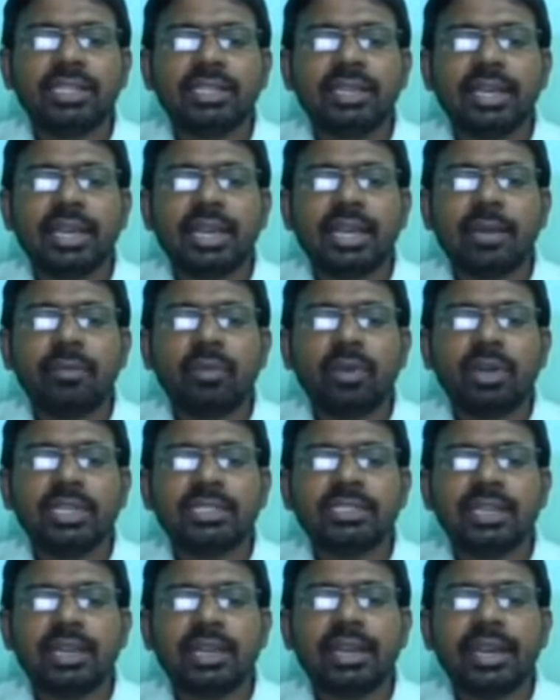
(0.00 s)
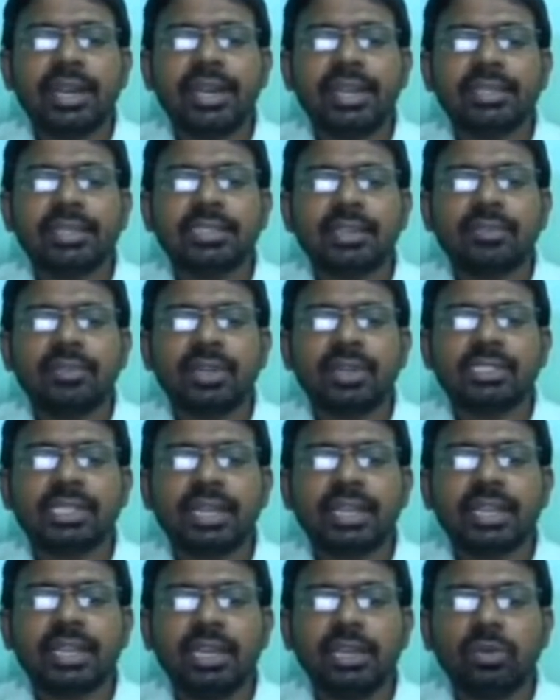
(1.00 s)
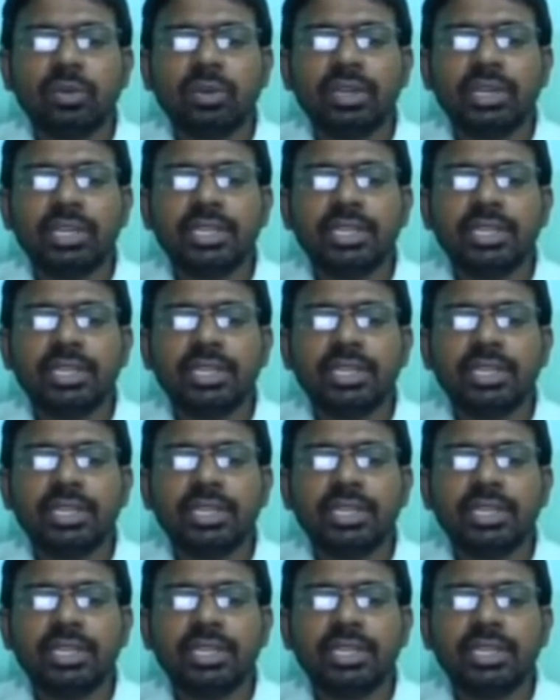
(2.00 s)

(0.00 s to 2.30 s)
So what is the radius of that circle?